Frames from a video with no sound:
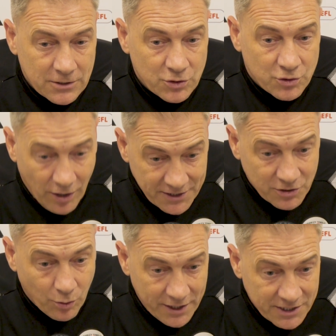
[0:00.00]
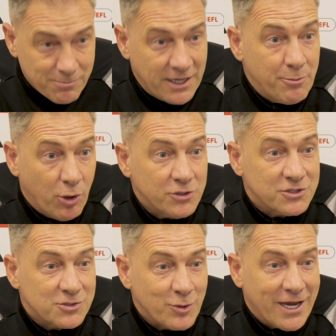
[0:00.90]
trying to win as many
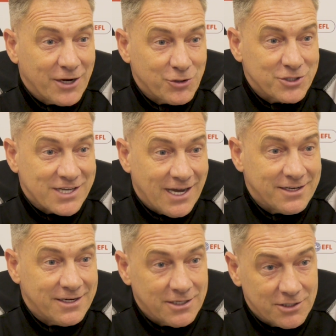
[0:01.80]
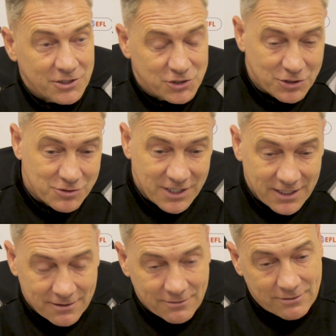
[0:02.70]
points as we can on a Saturday and a
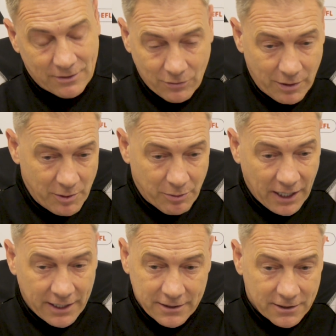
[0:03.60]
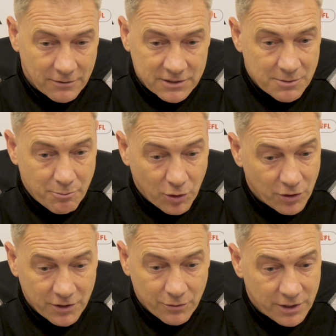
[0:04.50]
Tuesday. And when we play, you know, it's
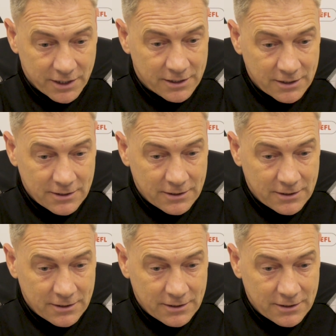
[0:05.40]
important that we